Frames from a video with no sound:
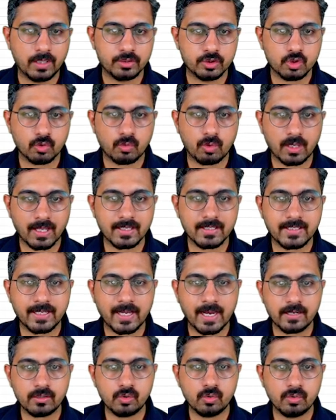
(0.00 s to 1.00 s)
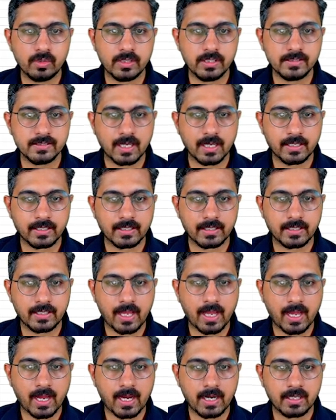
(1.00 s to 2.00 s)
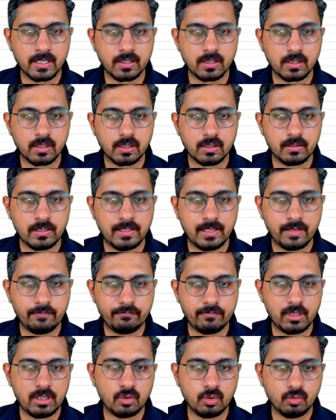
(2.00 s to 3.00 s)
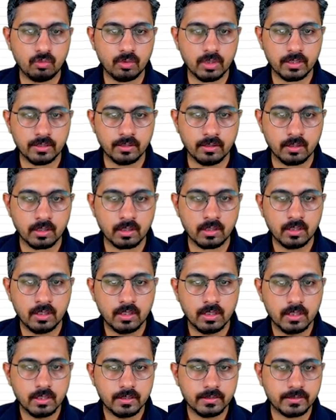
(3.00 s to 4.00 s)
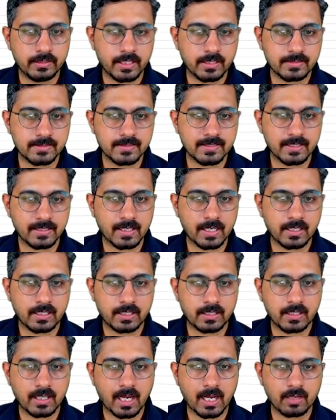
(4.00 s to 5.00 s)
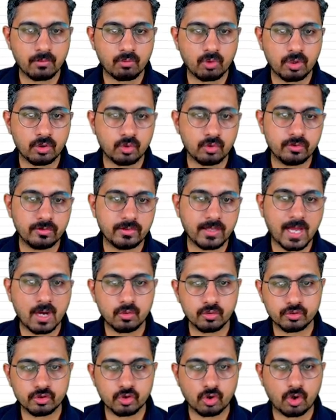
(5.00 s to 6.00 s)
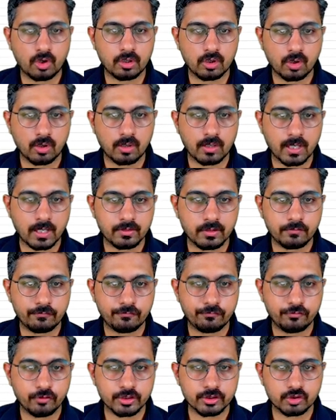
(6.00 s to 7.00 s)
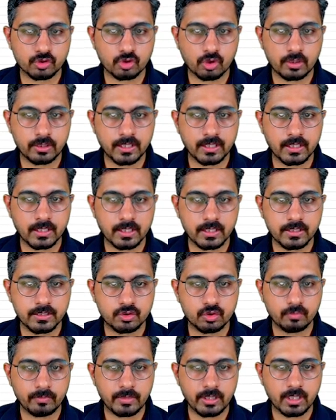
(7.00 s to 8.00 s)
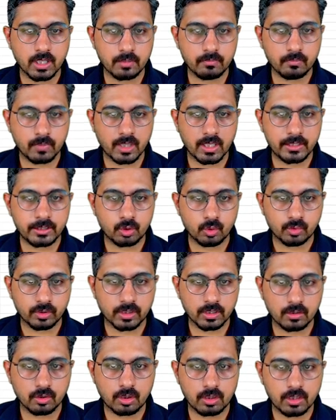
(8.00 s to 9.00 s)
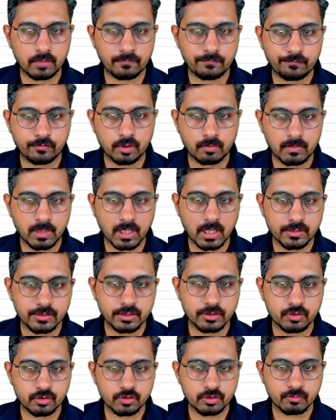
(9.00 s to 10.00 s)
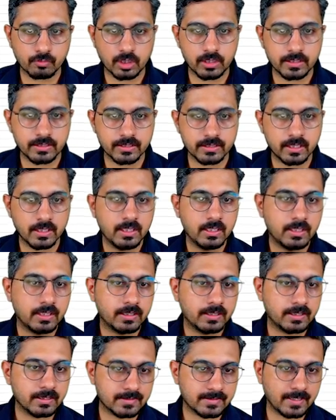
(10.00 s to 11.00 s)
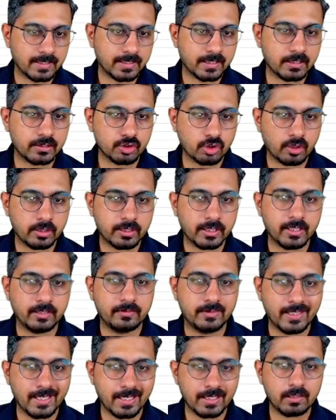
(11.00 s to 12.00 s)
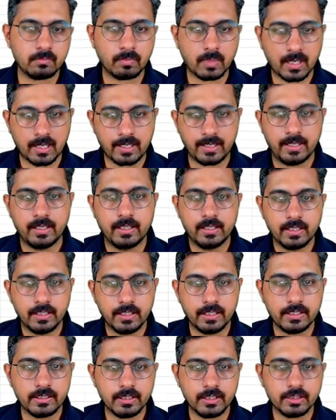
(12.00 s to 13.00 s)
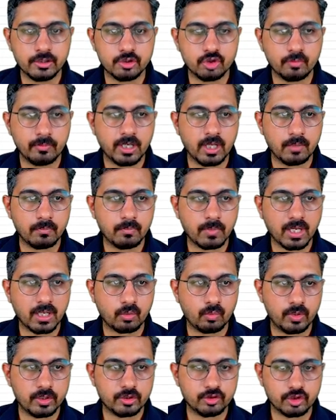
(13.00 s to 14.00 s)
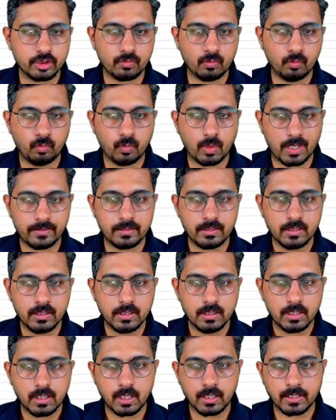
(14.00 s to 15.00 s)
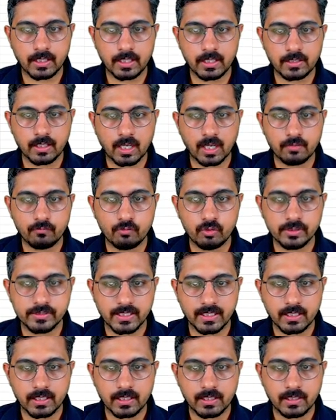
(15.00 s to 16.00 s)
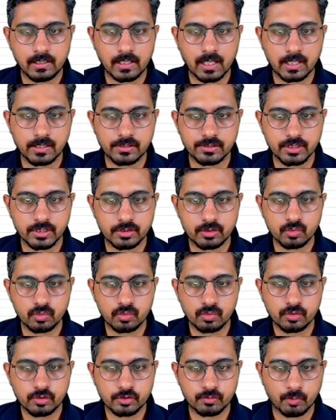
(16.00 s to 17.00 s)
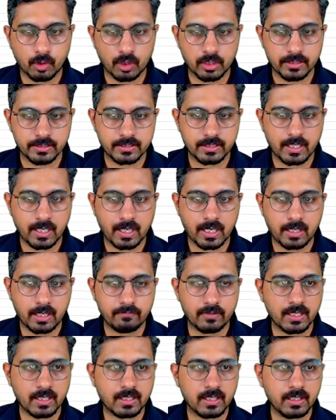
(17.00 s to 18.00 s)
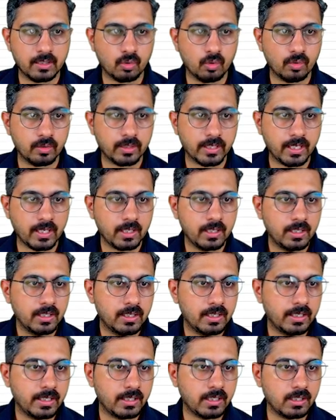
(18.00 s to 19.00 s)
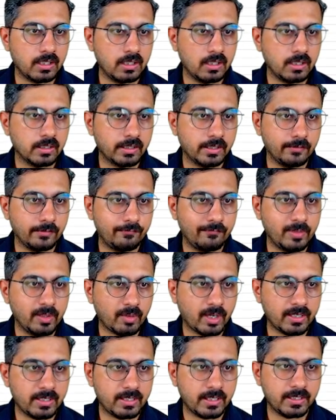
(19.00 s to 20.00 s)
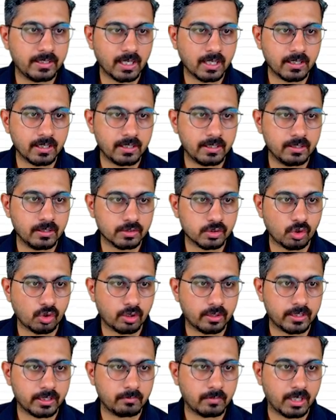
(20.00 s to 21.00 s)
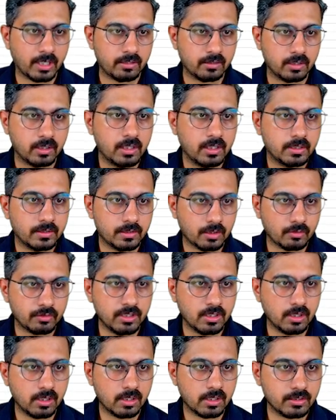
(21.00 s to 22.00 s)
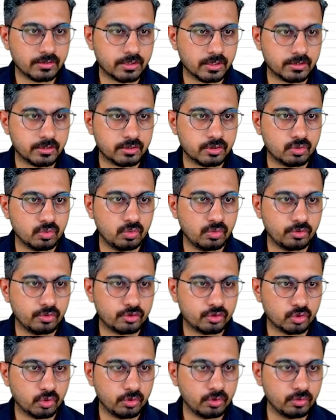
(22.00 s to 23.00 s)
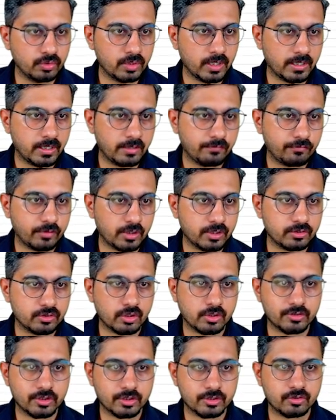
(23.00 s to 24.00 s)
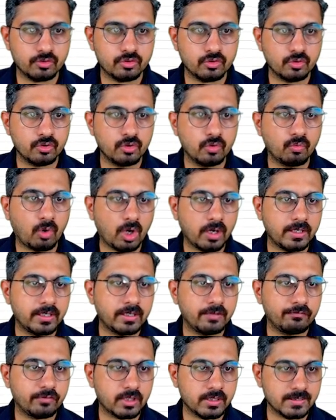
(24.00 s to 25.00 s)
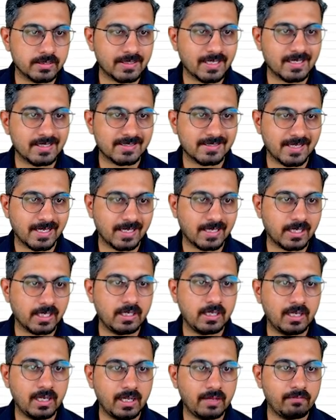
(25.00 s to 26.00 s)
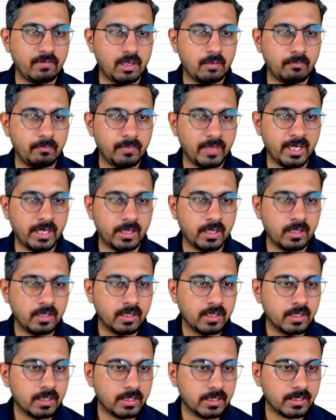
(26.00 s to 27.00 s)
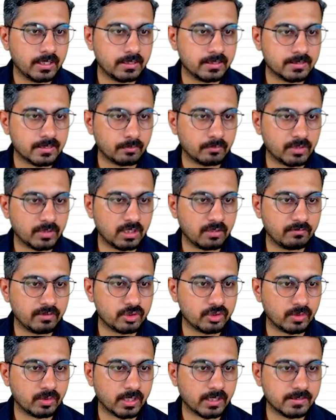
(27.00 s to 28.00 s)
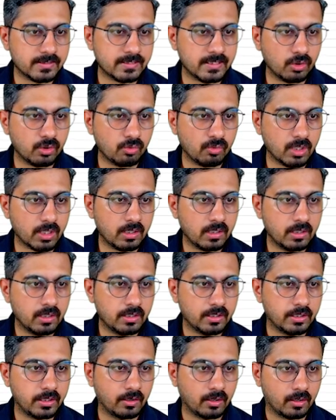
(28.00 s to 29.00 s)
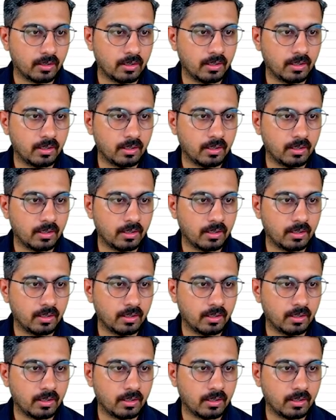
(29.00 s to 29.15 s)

So what I can do is I can add a level over here, then say that I want to now sort, or rather first sorting is to be done by total column from largest to smallest. The second sorting then by, it needs to be done by question one. Again, I would say largest to smallest. And when I click OK, it will give me my data in a sorted manner. Now here, just to show you the difference, or just to show you what difference that second level made, is something which you can see over here.